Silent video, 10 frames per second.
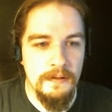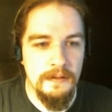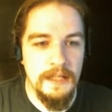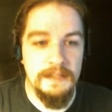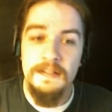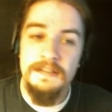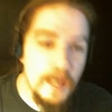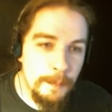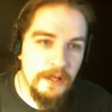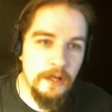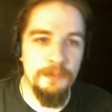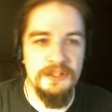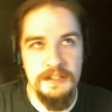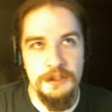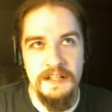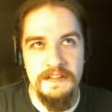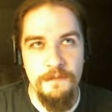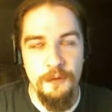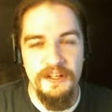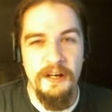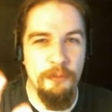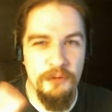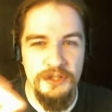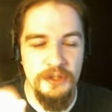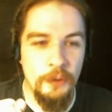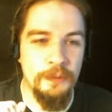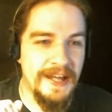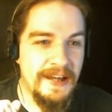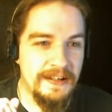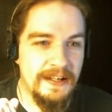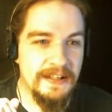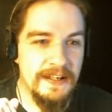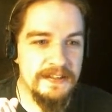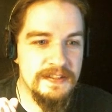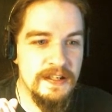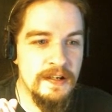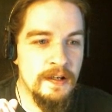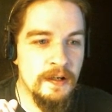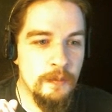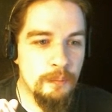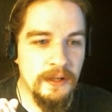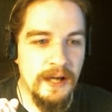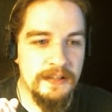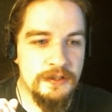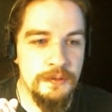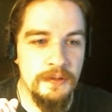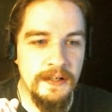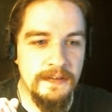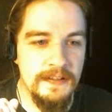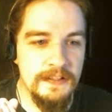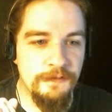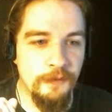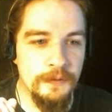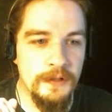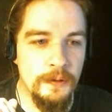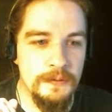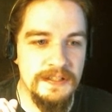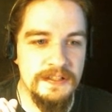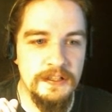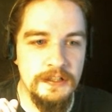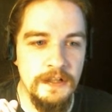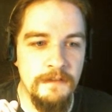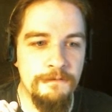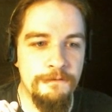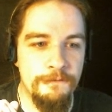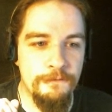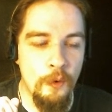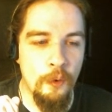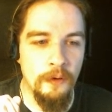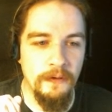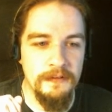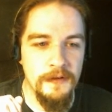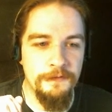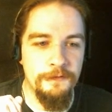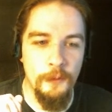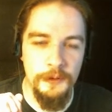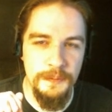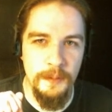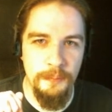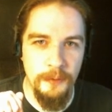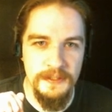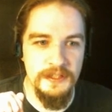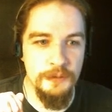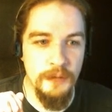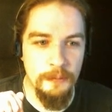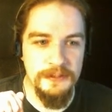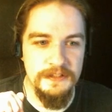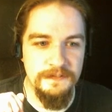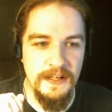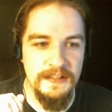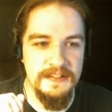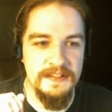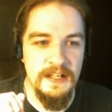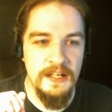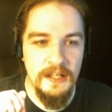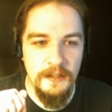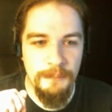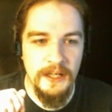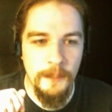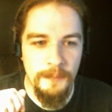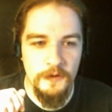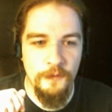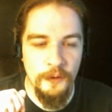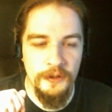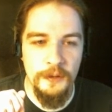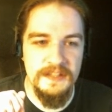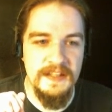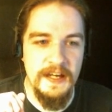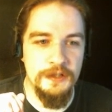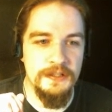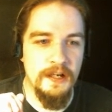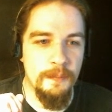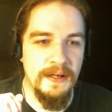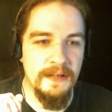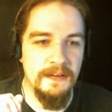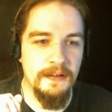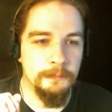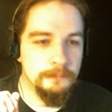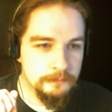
It does have 100% chance at 40 health, which is okay, I guess. But I do like these 4 nodes. It's a good like you have 4 spare points and you want more defense. Picking up those 4 nodes is actually not a bad thing.